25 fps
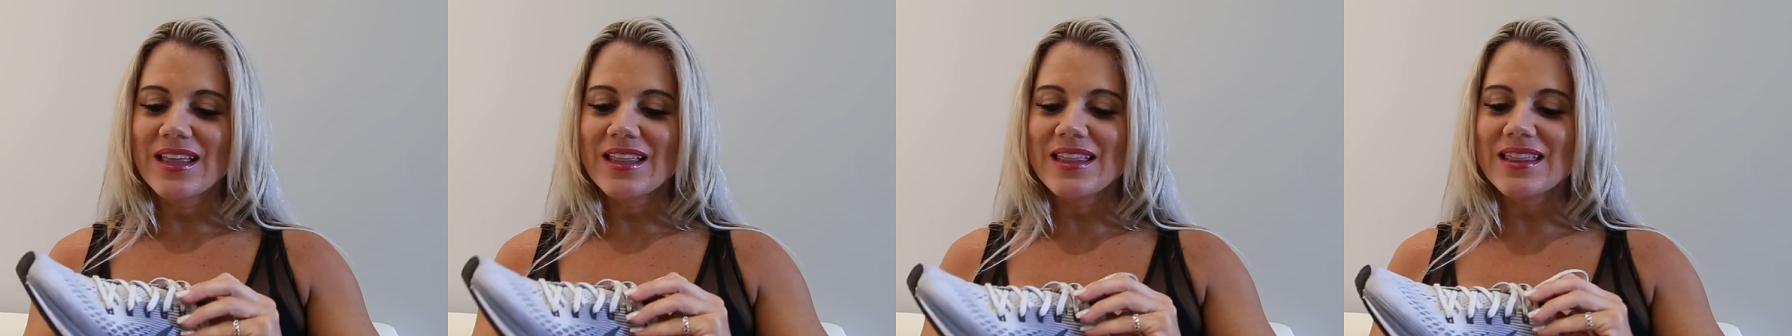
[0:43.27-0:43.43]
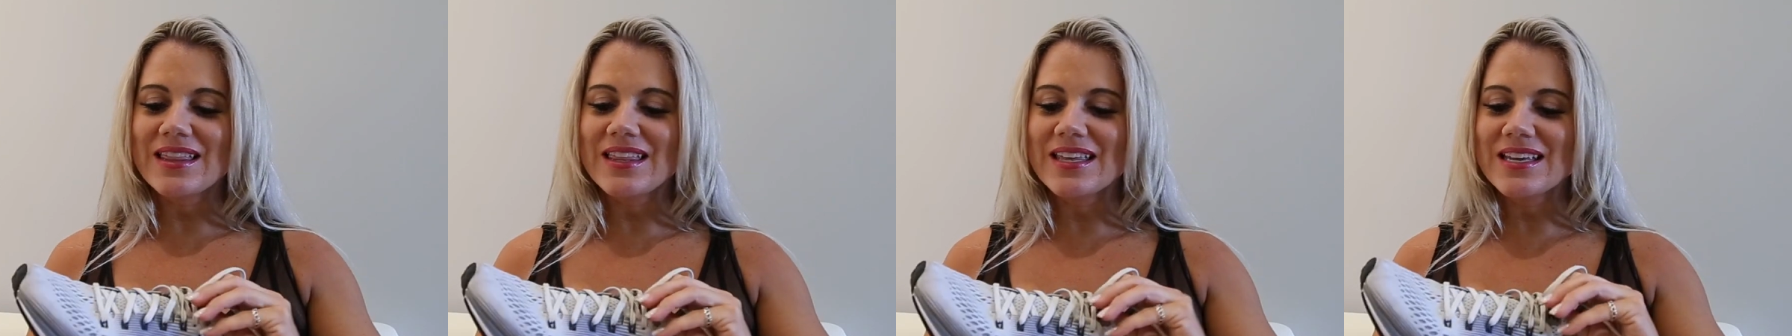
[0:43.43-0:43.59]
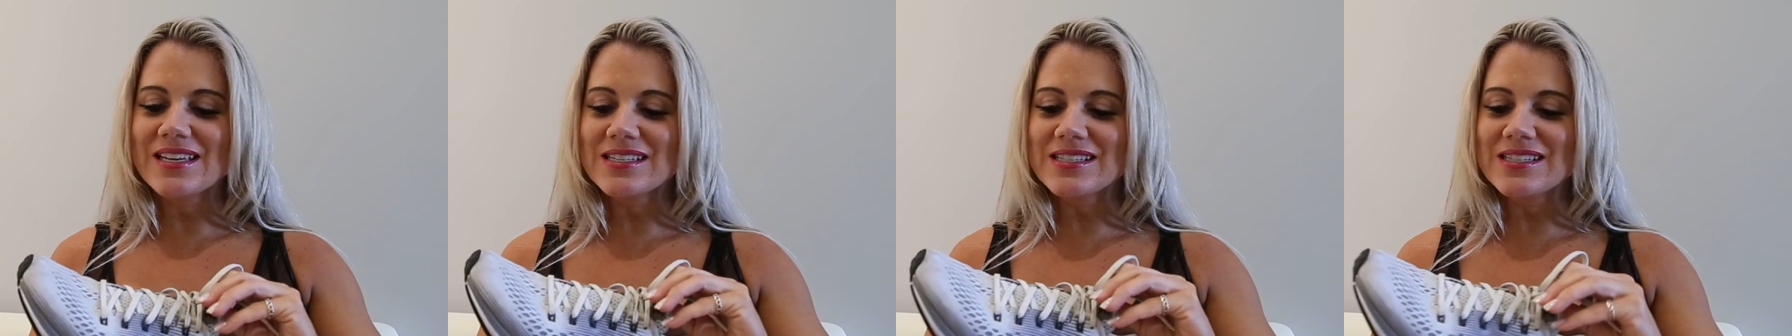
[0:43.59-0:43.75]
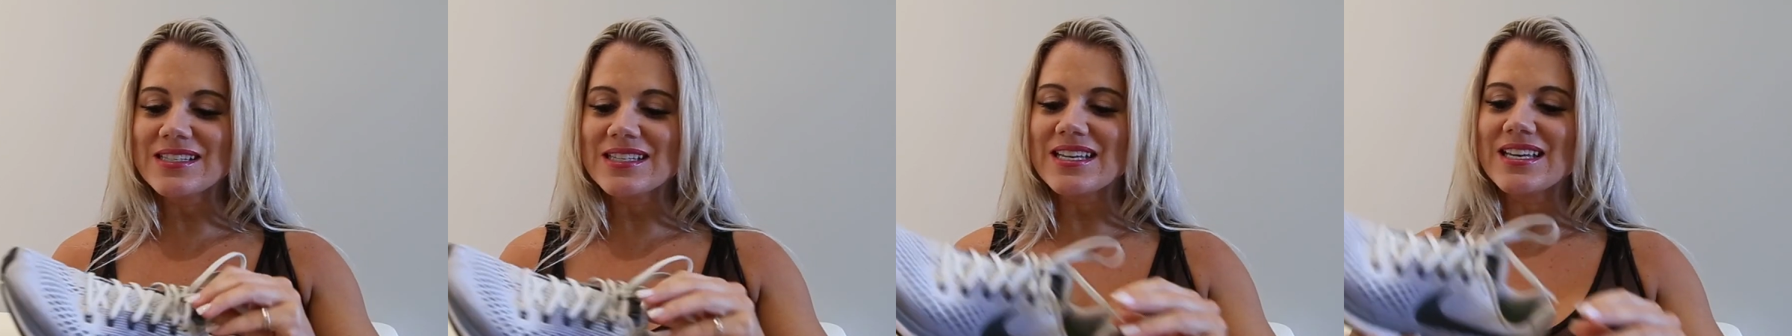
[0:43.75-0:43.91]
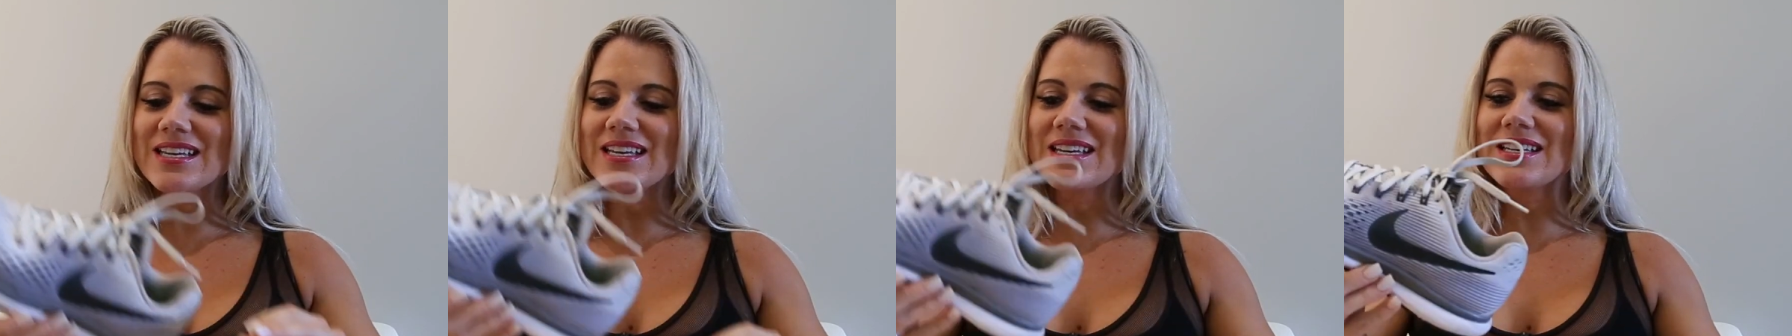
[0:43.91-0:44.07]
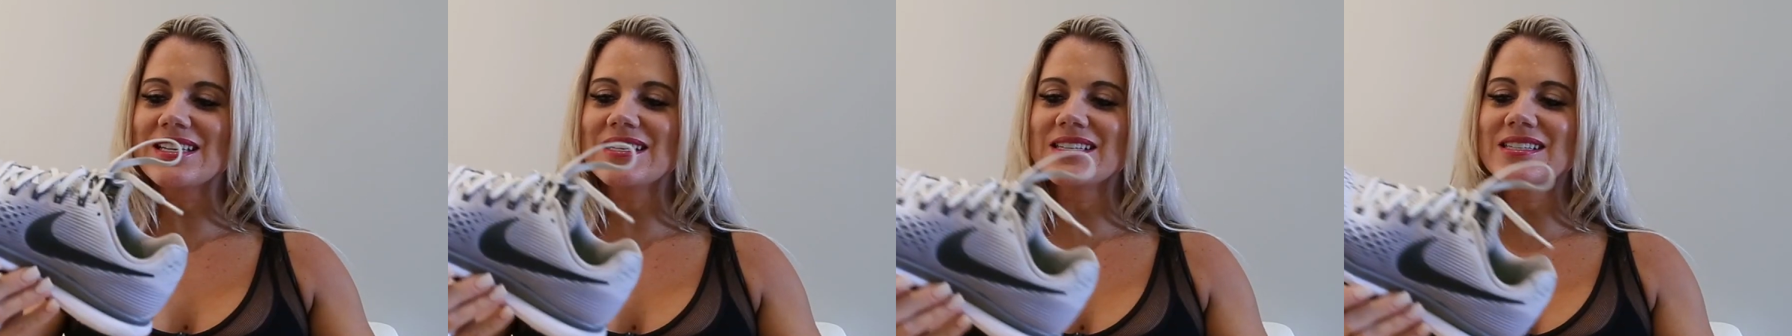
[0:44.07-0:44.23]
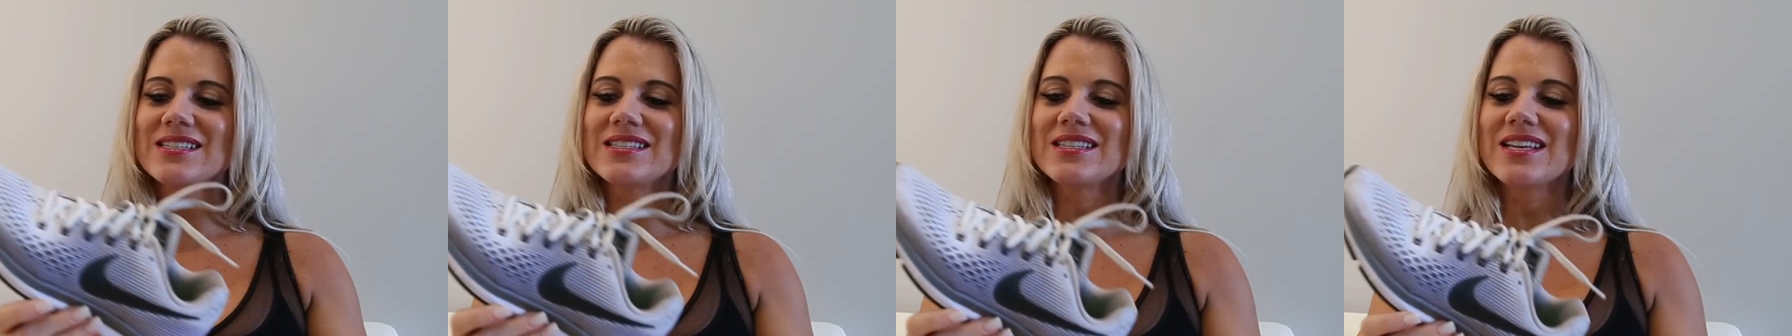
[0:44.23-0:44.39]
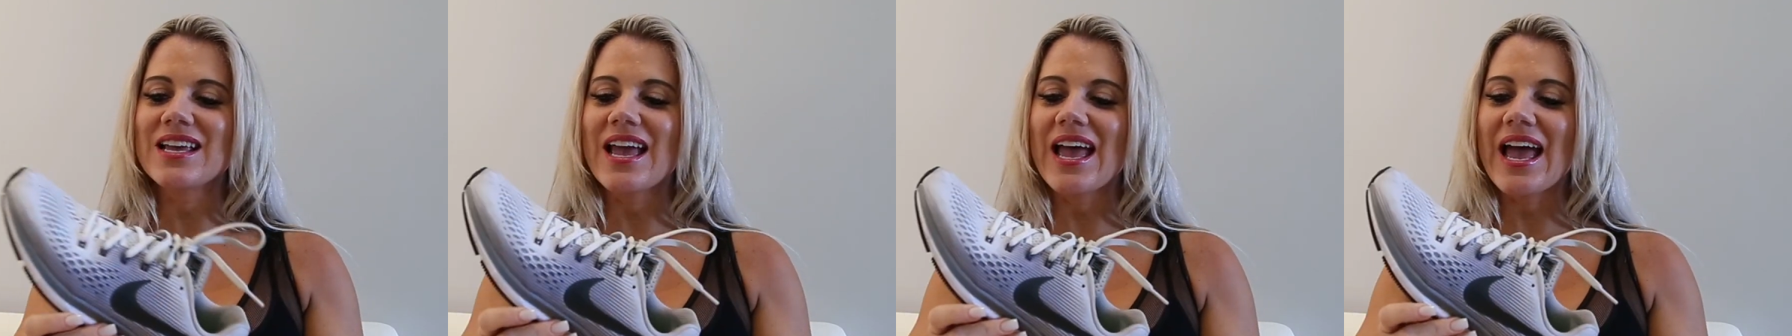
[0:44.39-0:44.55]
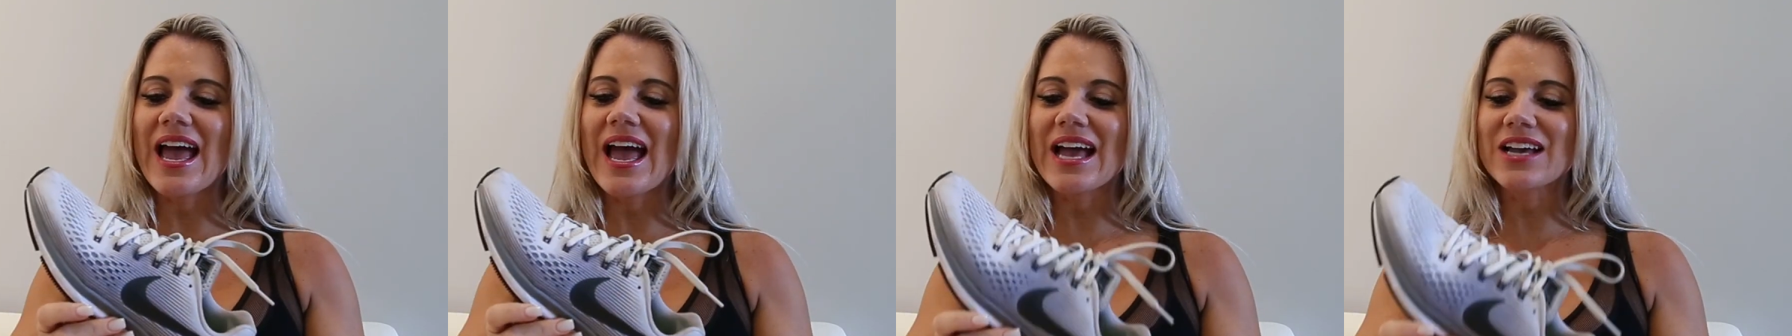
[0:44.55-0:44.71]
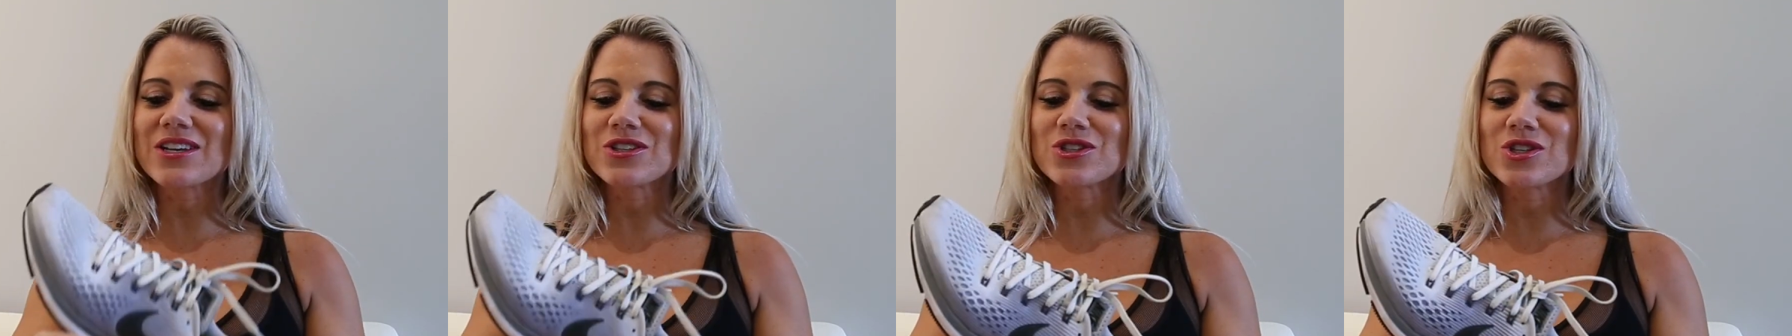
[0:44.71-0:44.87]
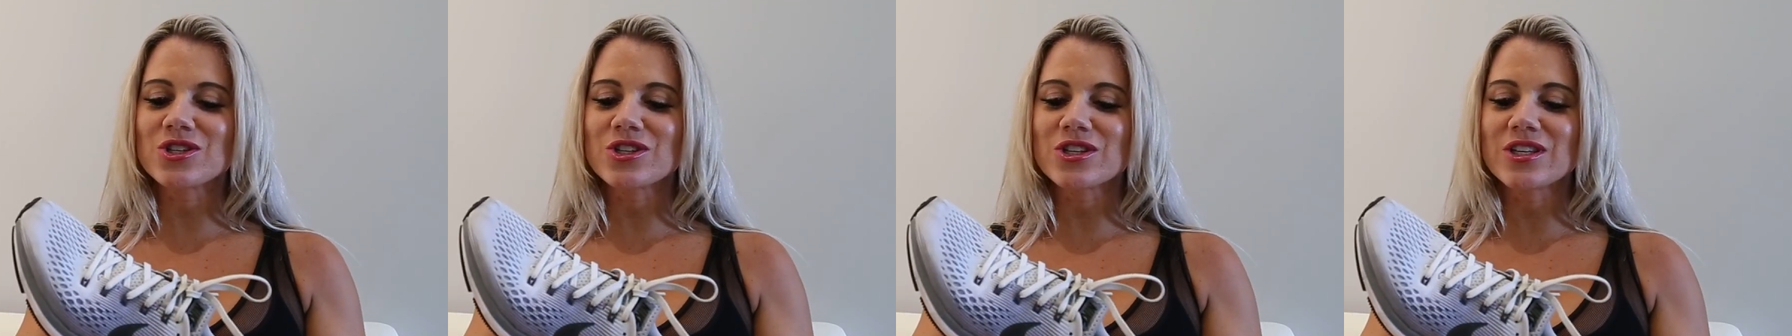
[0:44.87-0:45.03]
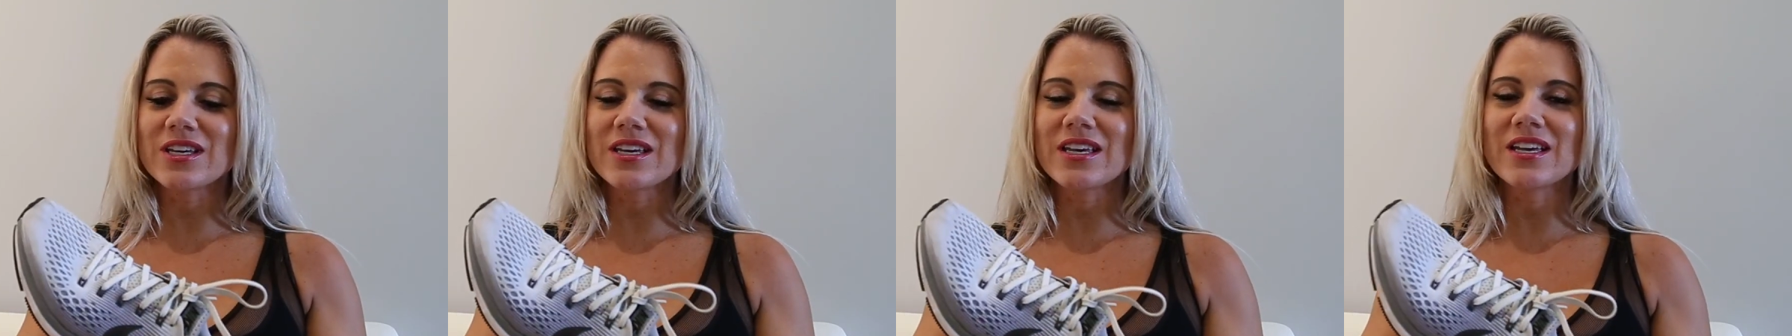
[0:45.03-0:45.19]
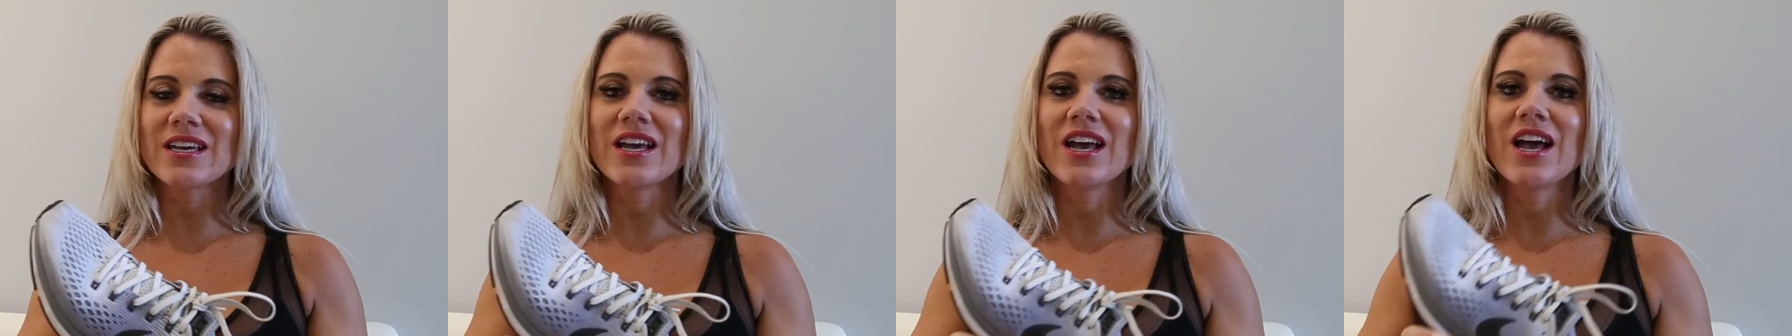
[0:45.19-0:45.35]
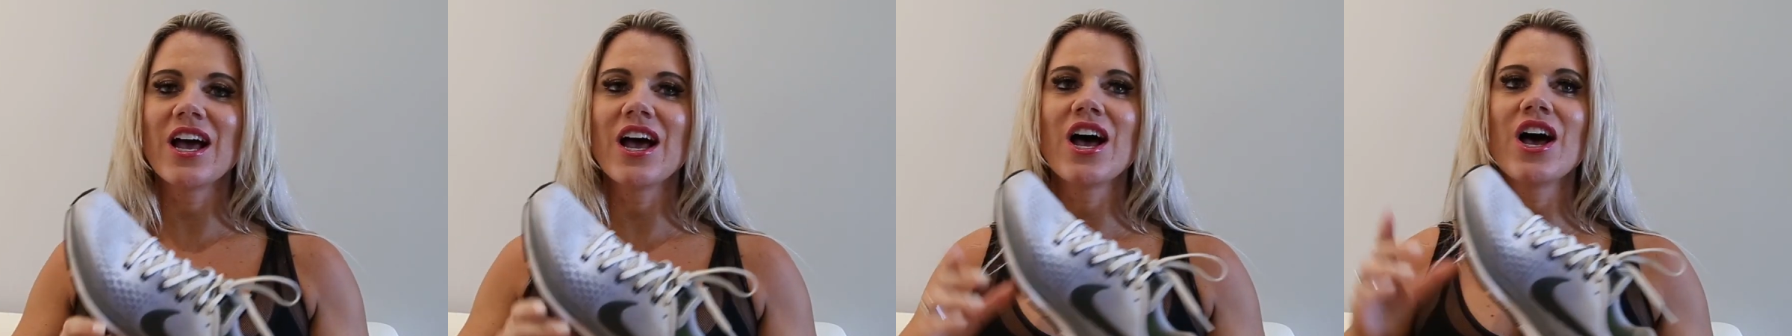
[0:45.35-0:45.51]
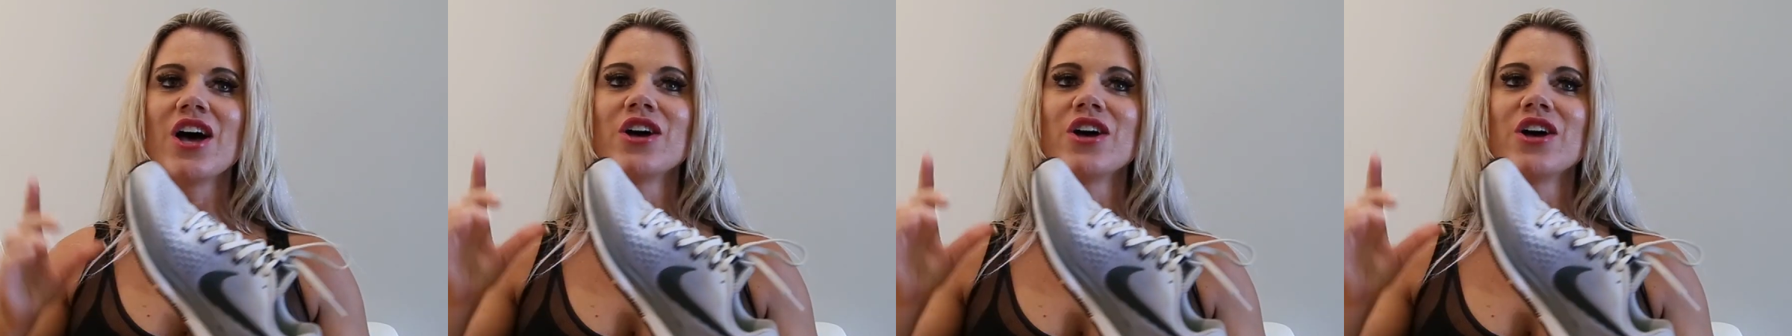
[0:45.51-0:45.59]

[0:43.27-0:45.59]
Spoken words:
this is actually